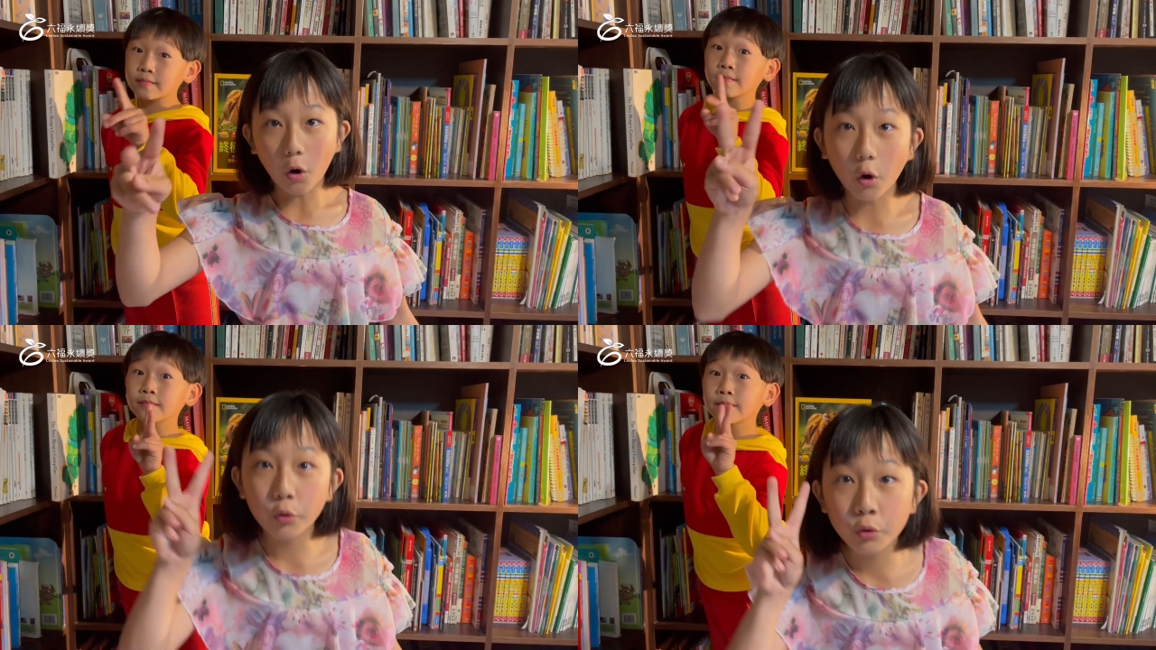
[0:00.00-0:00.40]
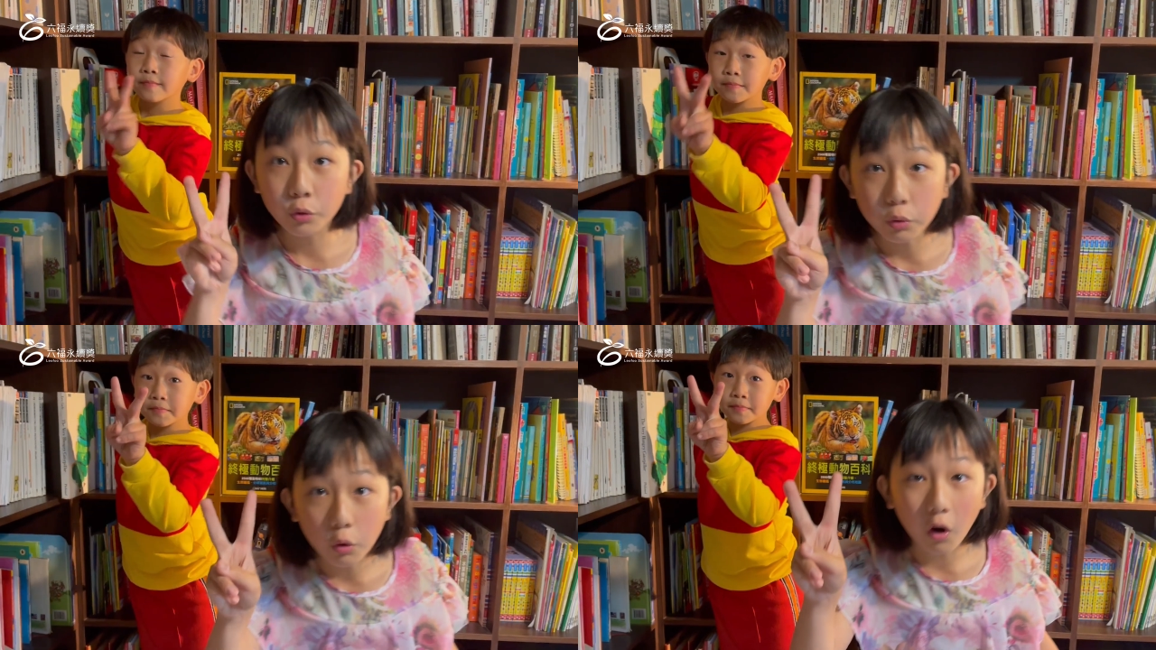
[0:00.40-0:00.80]
Speaker 1: or
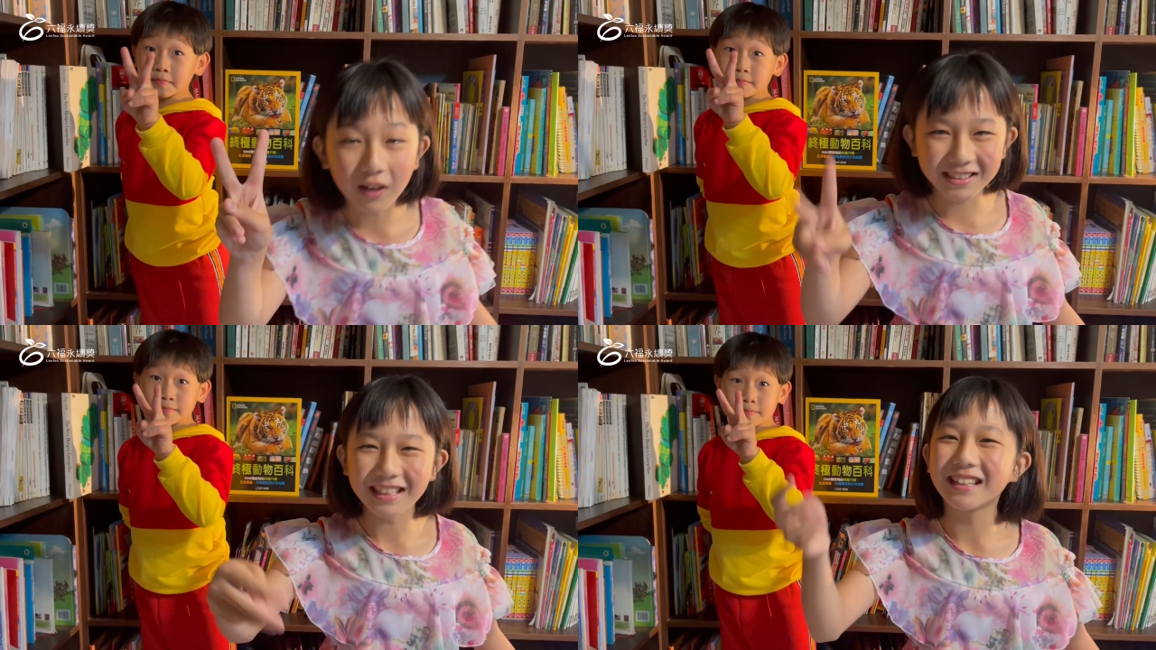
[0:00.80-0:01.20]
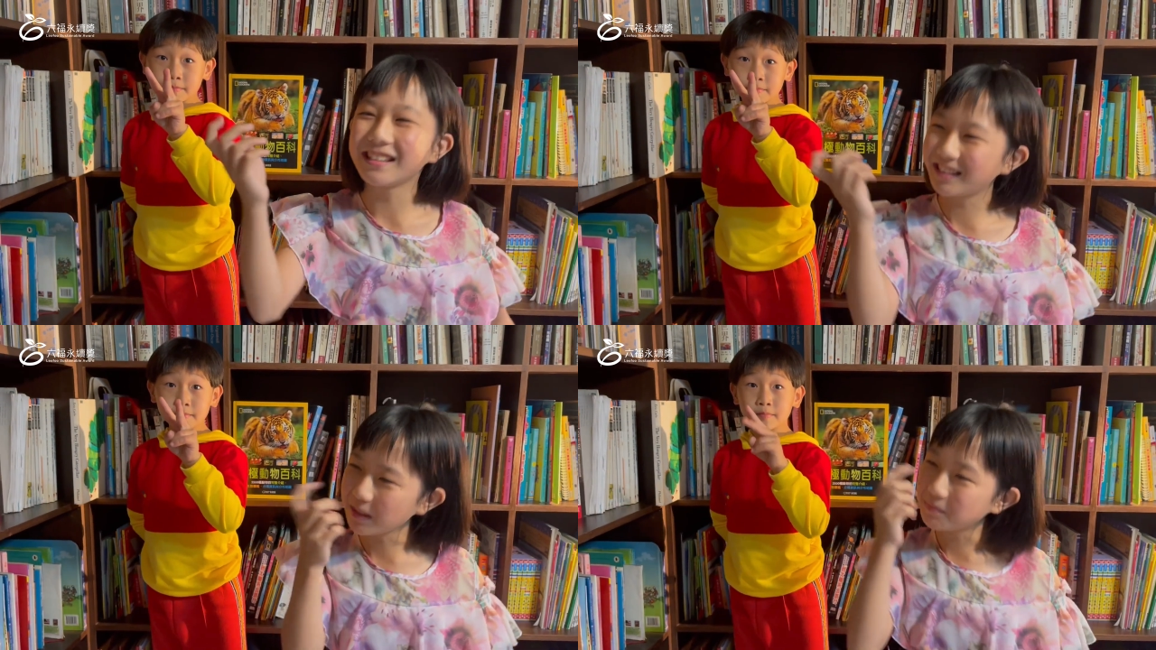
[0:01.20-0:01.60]
two horns in
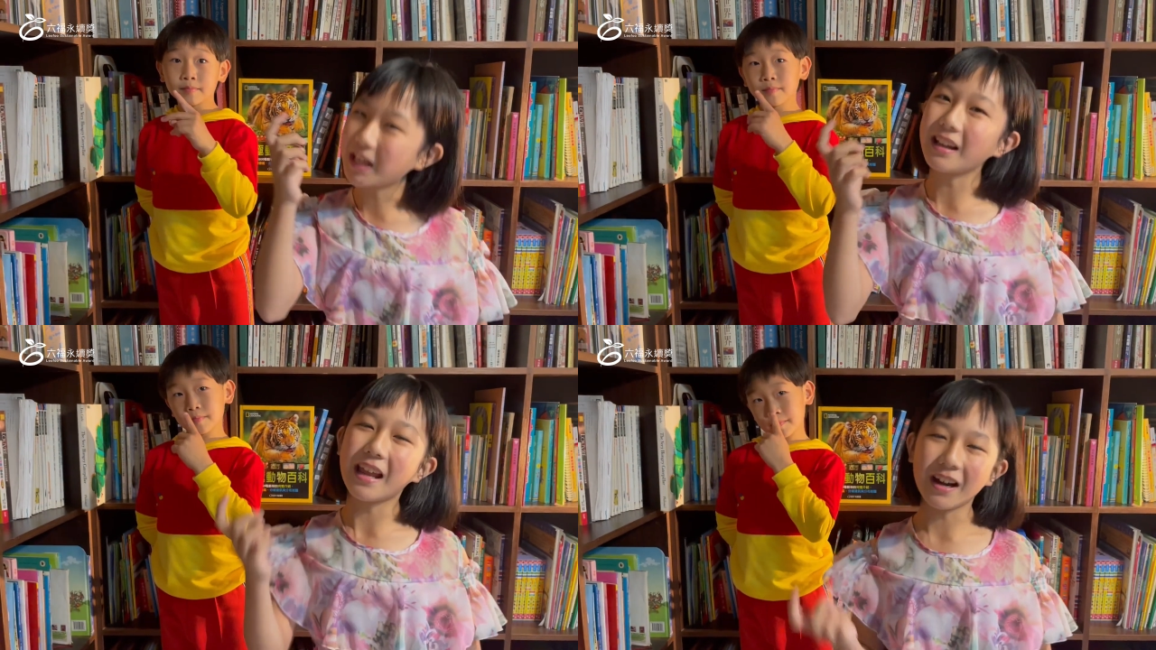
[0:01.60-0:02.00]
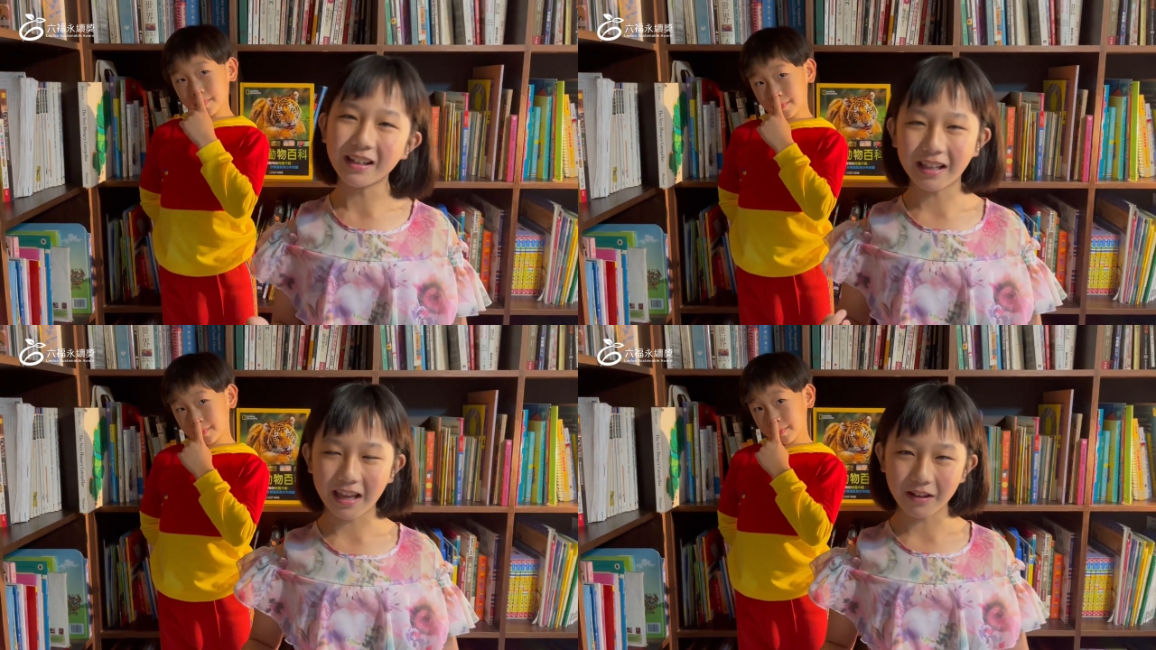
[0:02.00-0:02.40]
the tips of their
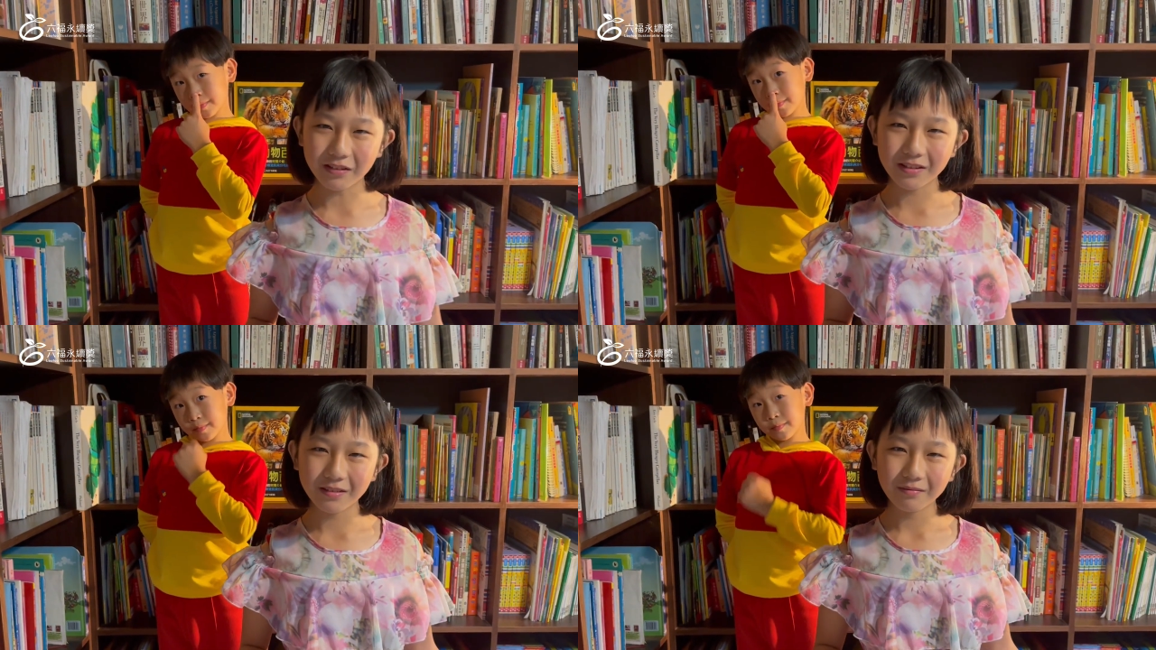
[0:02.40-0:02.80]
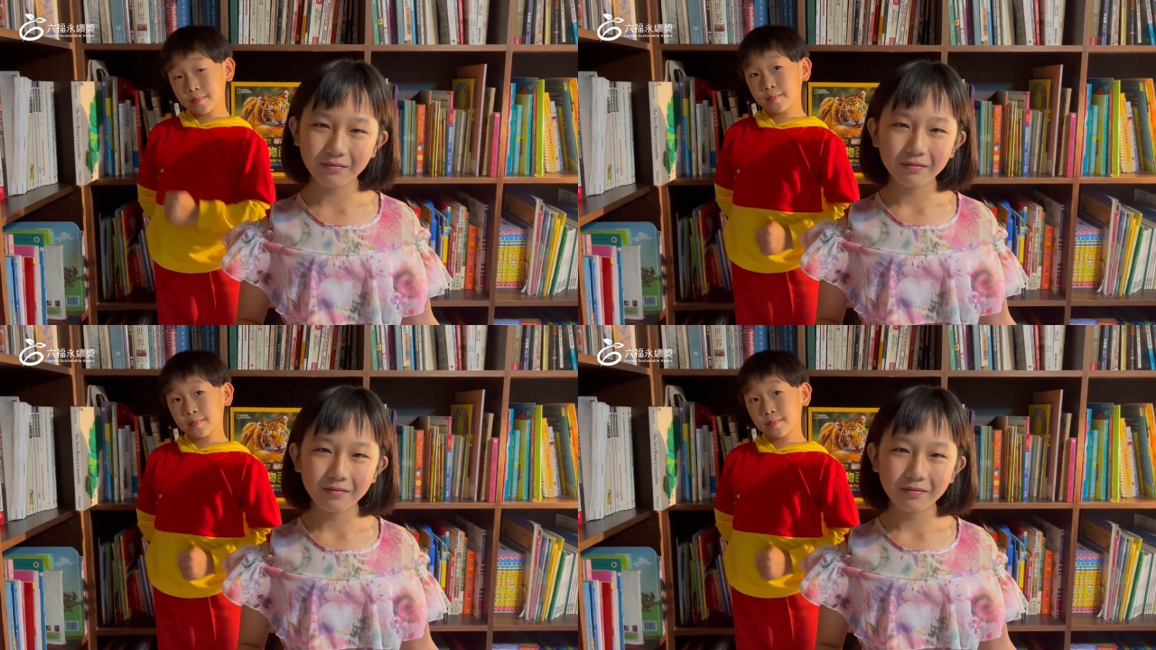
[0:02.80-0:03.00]
tails.